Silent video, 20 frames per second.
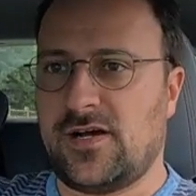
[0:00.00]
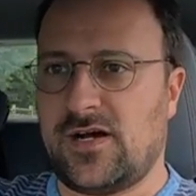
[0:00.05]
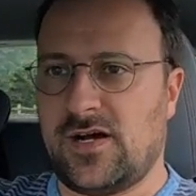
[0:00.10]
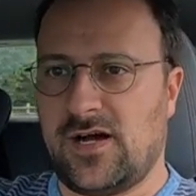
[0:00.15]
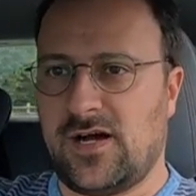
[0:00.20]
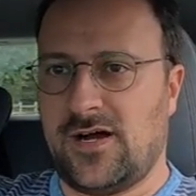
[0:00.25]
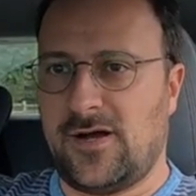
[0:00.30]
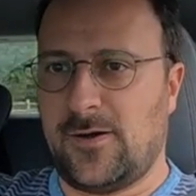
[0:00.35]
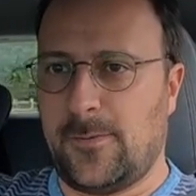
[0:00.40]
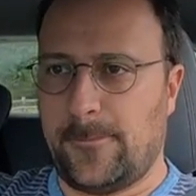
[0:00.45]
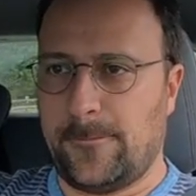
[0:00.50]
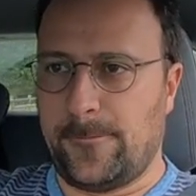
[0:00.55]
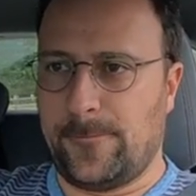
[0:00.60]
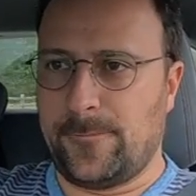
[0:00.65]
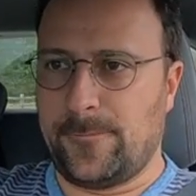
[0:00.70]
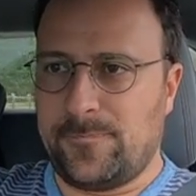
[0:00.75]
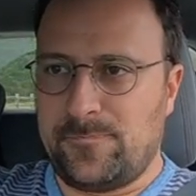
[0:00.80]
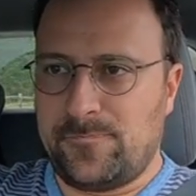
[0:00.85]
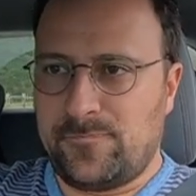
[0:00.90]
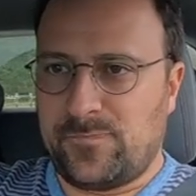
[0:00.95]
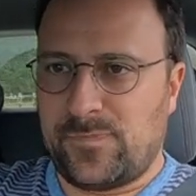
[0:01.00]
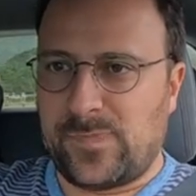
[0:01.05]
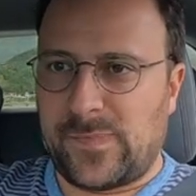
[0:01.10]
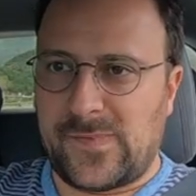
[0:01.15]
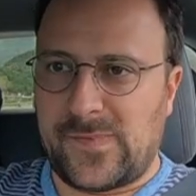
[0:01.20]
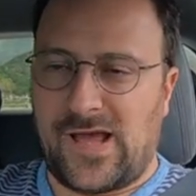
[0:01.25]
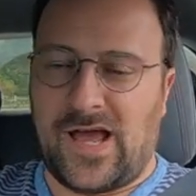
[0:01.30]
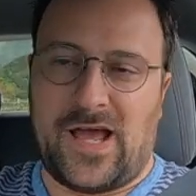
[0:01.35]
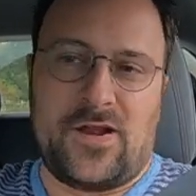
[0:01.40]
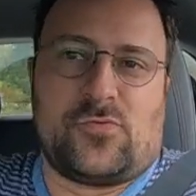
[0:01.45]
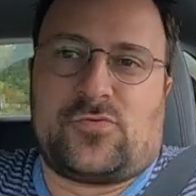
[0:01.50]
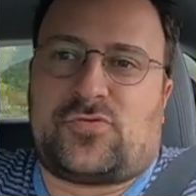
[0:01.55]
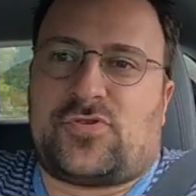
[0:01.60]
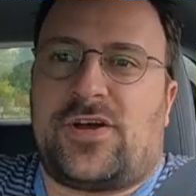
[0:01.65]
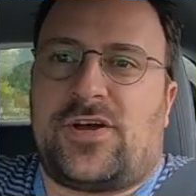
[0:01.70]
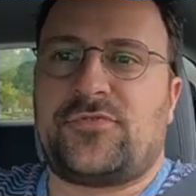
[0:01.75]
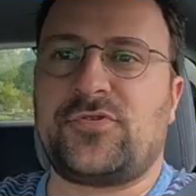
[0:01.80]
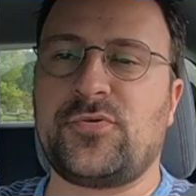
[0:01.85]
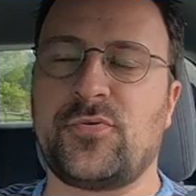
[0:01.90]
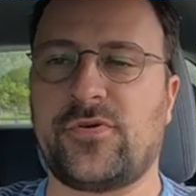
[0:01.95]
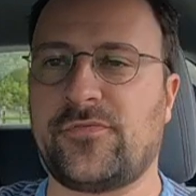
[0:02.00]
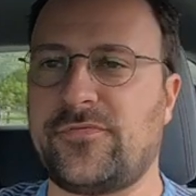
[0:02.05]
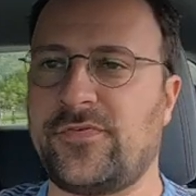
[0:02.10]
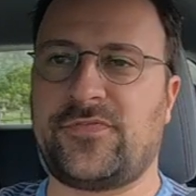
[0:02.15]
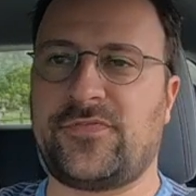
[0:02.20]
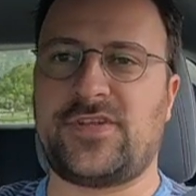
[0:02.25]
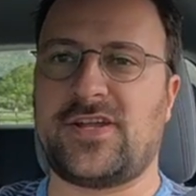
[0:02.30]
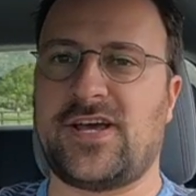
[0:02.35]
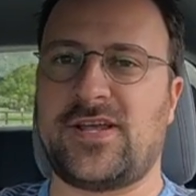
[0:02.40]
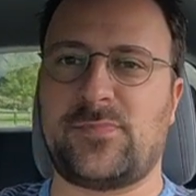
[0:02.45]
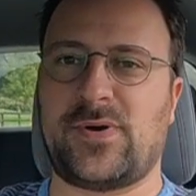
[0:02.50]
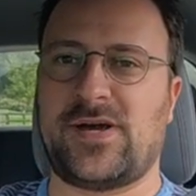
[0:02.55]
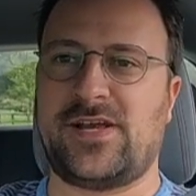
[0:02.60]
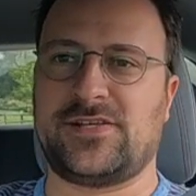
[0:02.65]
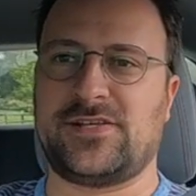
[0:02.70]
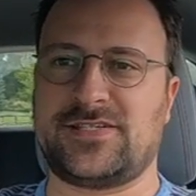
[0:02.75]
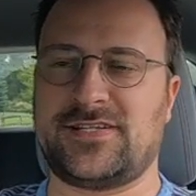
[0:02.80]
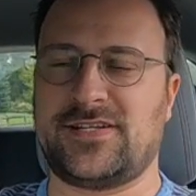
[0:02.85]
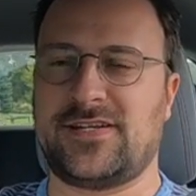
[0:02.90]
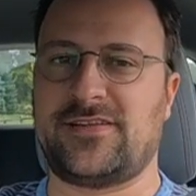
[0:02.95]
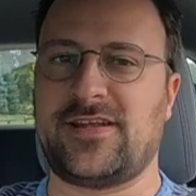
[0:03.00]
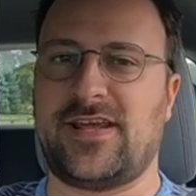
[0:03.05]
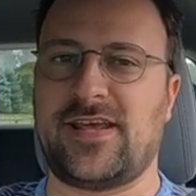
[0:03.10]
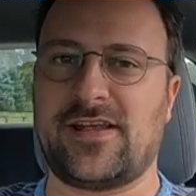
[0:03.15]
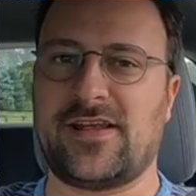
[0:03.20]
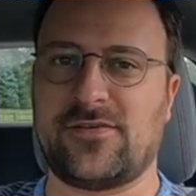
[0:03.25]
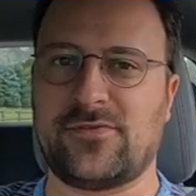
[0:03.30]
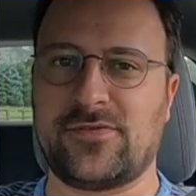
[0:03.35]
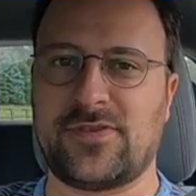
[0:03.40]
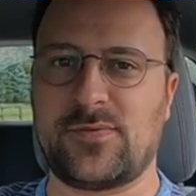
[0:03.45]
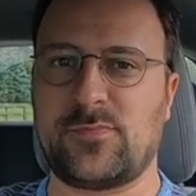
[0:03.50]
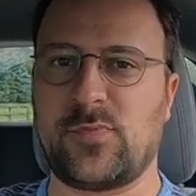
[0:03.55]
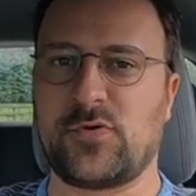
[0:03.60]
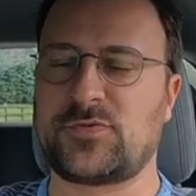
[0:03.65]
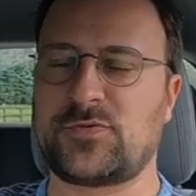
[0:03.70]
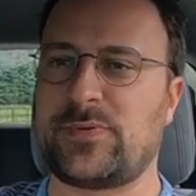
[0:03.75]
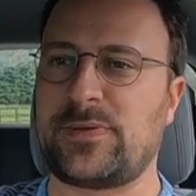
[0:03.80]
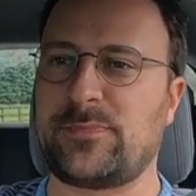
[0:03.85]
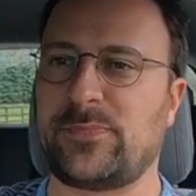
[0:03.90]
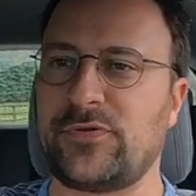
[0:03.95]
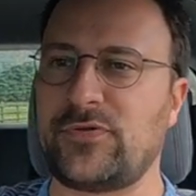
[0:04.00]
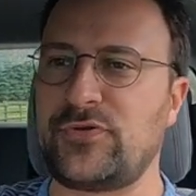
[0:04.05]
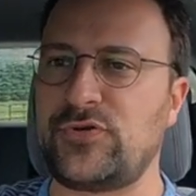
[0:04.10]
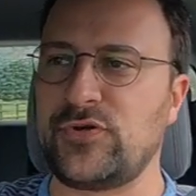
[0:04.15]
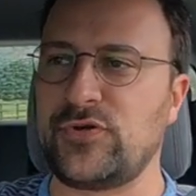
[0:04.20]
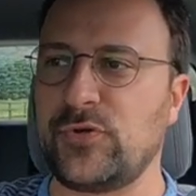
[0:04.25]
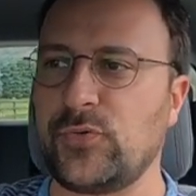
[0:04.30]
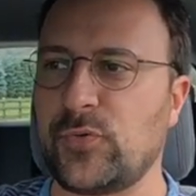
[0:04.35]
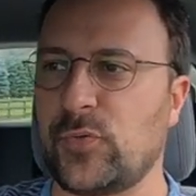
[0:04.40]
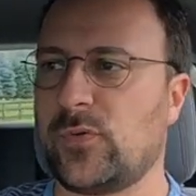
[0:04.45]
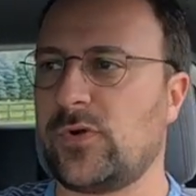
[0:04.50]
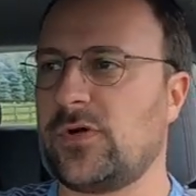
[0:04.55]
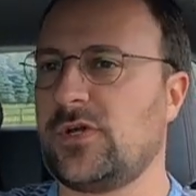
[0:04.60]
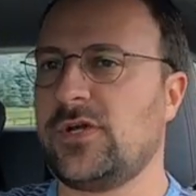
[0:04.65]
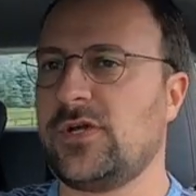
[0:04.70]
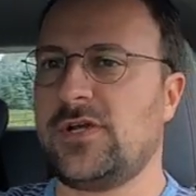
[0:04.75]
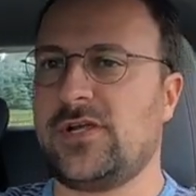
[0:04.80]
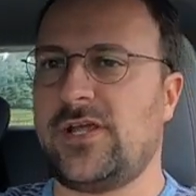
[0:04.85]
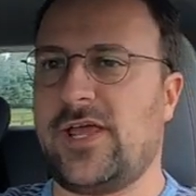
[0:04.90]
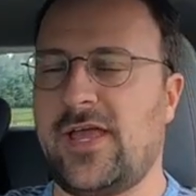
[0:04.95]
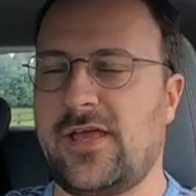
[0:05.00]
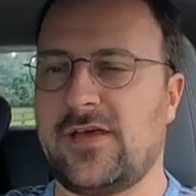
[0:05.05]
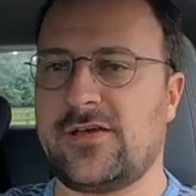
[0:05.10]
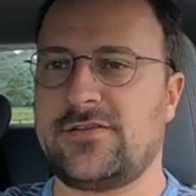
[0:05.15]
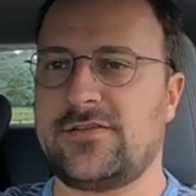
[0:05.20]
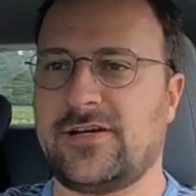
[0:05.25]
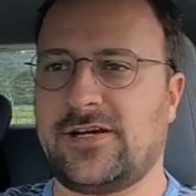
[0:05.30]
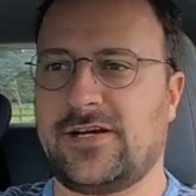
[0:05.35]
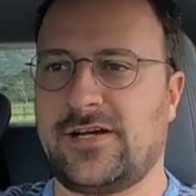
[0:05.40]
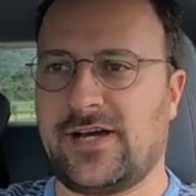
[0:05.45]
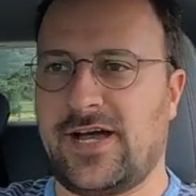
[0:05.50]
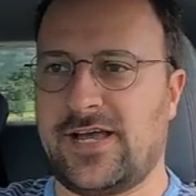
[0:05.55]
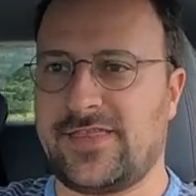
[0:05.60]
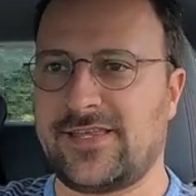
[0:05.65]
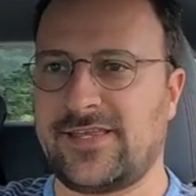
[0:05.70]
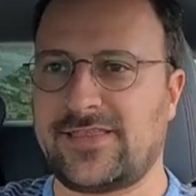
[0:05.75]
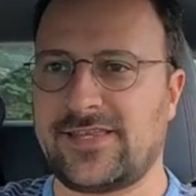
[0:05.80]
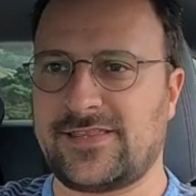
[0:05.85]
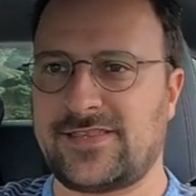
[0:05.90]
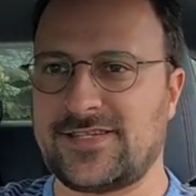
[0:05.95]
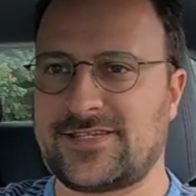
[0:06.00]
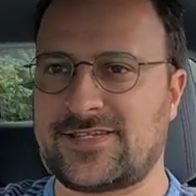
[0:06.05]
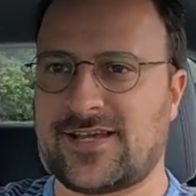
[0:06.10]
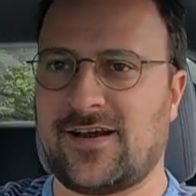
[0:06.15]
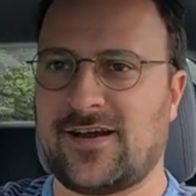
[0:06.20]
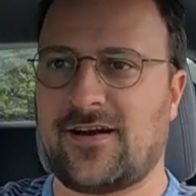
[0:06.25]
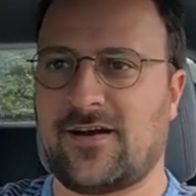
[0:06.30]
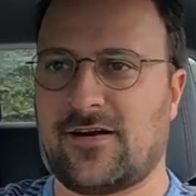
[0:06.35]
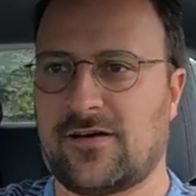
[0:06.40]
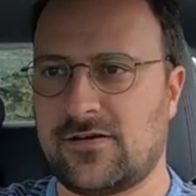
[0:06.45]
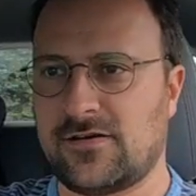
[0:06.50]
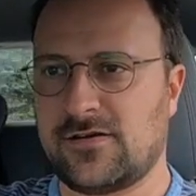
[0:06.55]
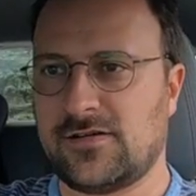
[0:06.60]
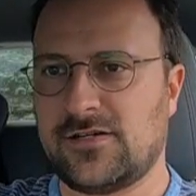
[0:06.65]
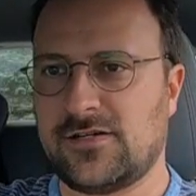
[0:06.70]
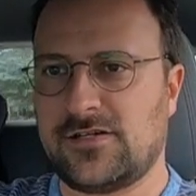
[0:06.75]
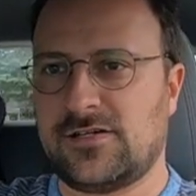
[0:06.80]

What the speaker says: I don't drive 259 miles in a day. I don't think most people do, and I think that this car